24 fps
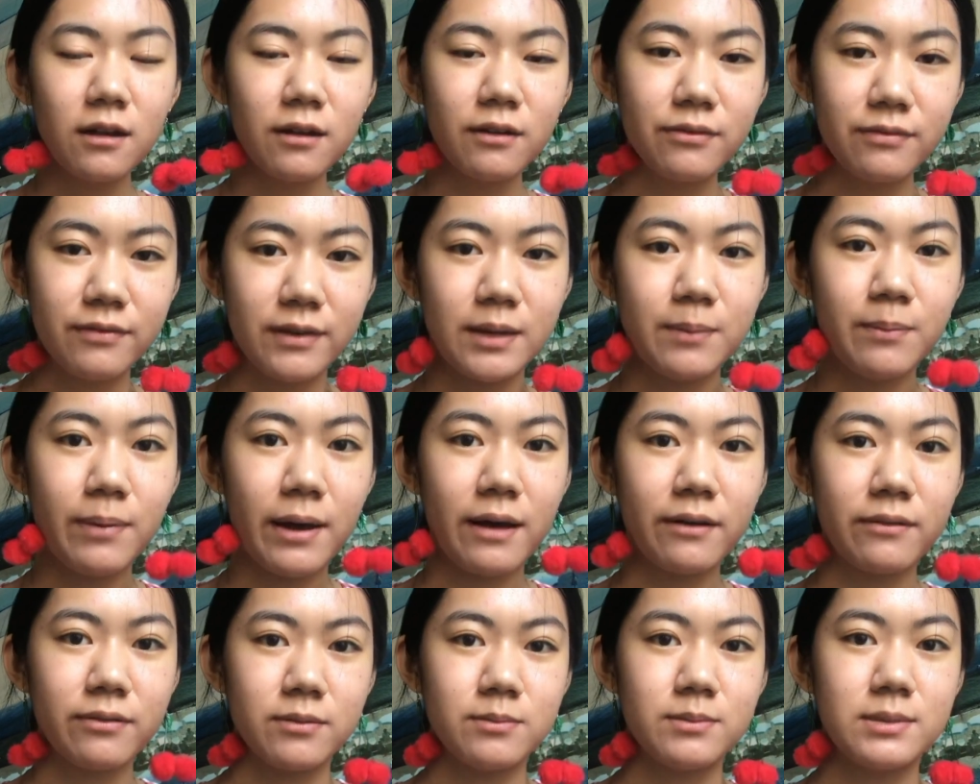of
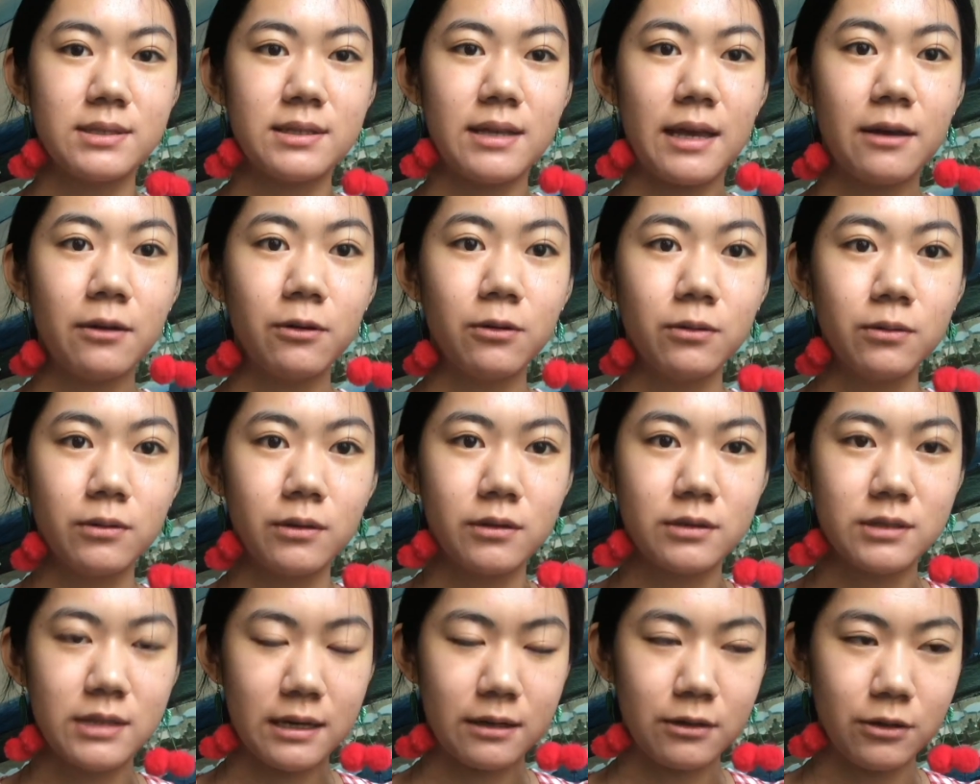feedback from
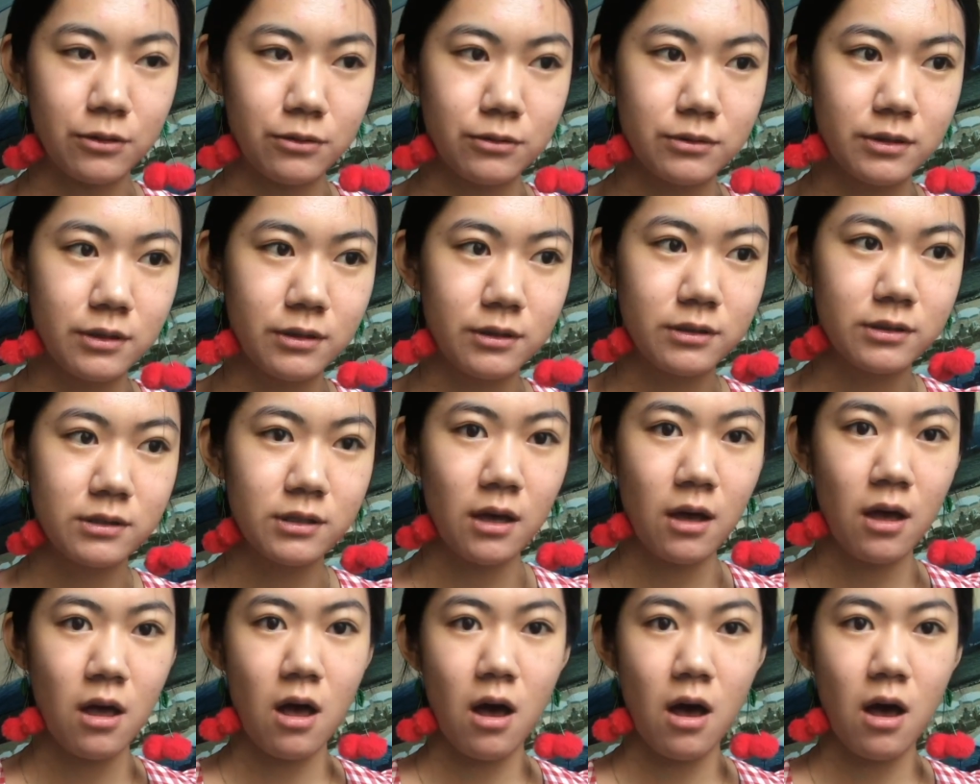stakeholders and users